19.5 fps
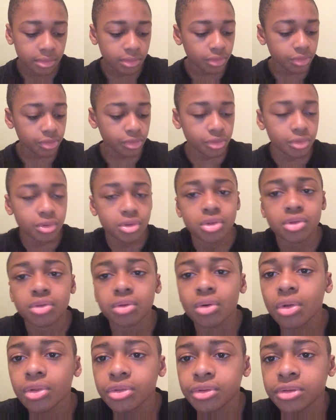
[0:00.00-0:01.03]
Those are such
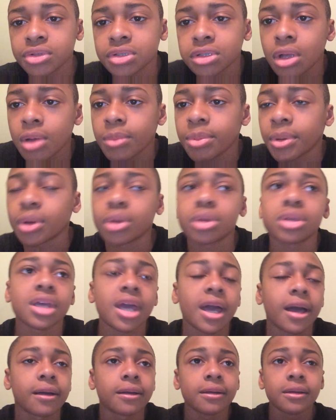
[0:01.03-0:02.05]
trolls, they're Slowpoke,
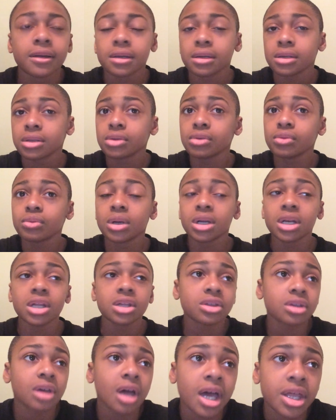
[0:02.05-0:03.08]
yeah. You run
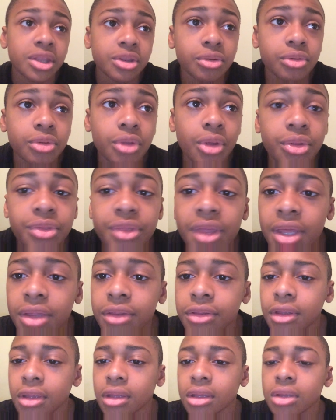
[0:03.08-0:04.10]
into either of those
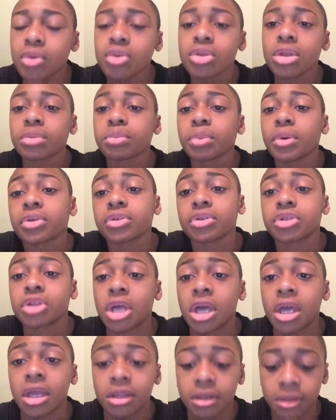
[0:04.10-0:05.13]
things, you just broke your
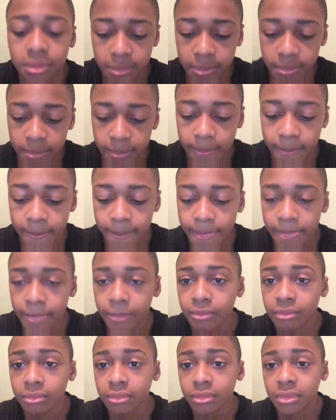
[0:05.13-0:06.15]
chain.
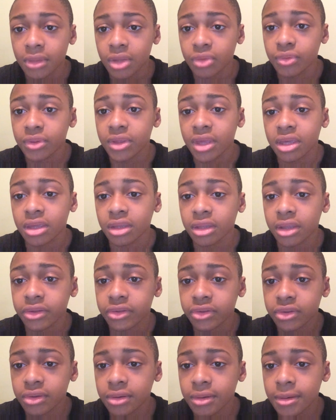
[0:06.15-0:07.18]
That's
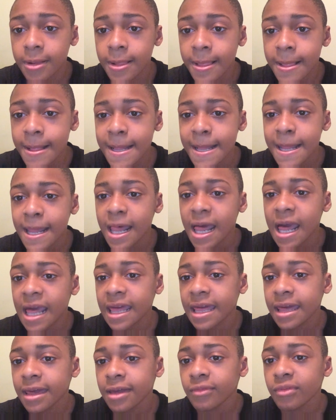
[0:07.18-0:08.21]
ridiculous. I
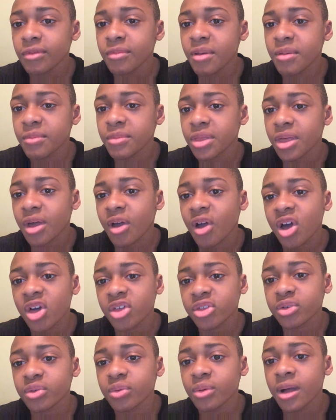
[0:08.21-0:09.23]
can't remember the
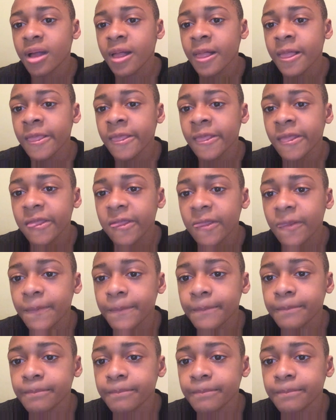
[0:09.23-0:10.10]
other ones.